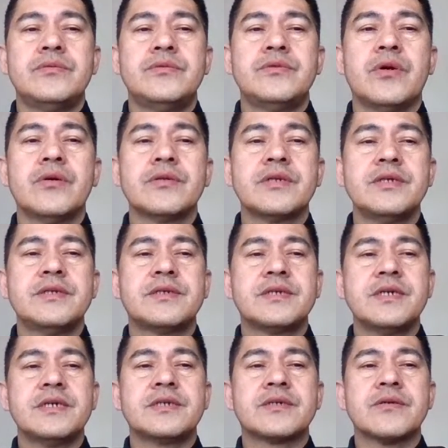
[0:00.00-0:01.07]
Don't
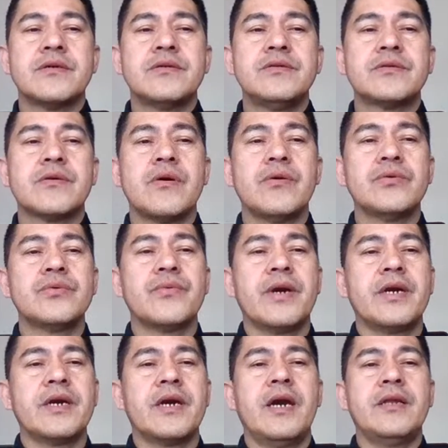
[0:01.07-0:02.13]
insist on your own
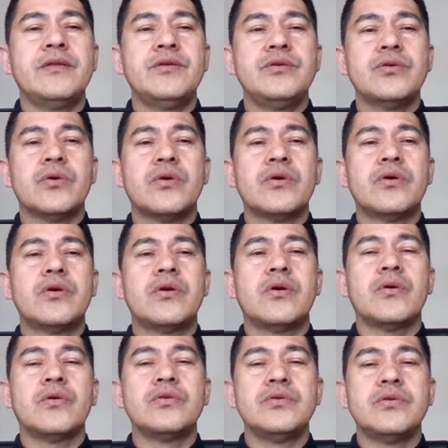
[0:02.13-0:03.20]
way and you're
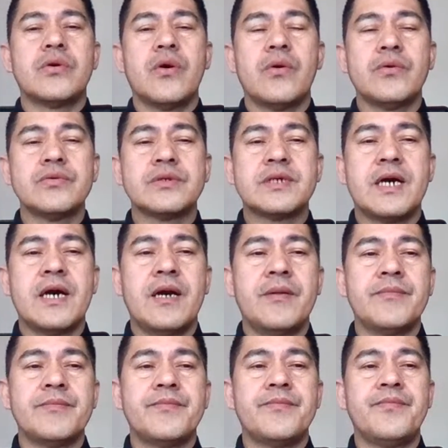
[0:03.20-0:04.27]
on your own
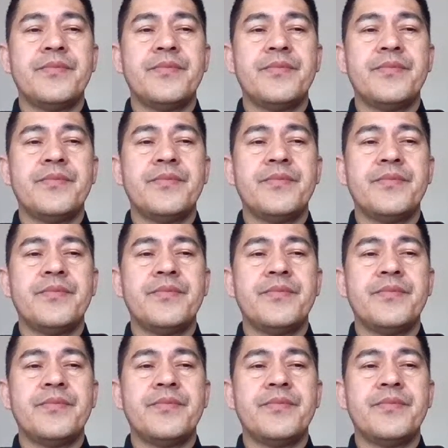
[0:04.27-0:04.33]
time.